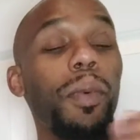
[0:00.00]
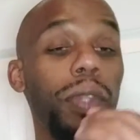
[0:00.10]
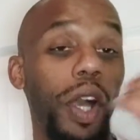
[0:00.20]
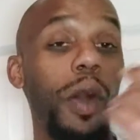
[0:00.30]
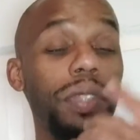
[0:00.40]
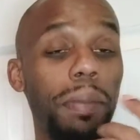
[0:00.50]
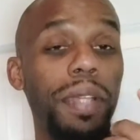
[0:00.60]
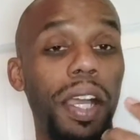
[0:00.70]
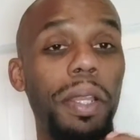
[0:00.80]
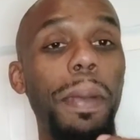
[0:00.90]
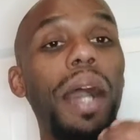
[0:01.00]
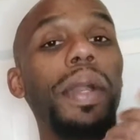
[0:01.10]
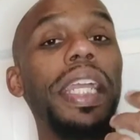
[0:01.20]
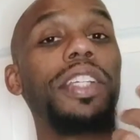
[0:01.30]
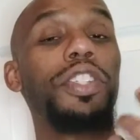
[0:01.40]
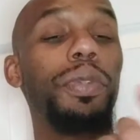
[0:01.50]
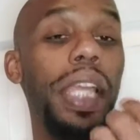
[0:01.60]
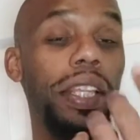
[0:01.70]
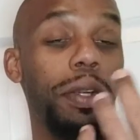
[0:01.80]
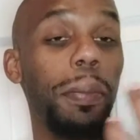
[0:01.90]
Well, the holes I'm talking about is you
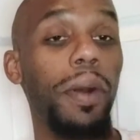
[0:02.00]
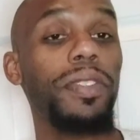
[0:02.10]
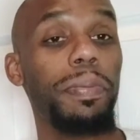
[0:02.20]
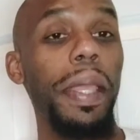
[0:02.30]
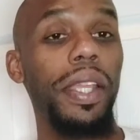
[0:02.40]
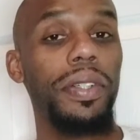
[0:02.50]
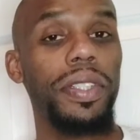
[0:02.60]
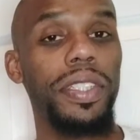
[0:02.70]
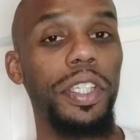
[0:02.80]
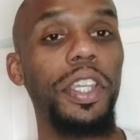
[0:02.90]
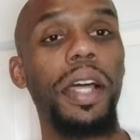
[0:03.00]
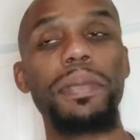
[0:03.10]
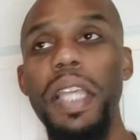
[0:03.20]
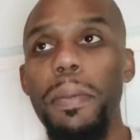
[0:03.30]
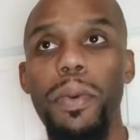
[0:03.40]
think they're both speakers. You know what I'm saying?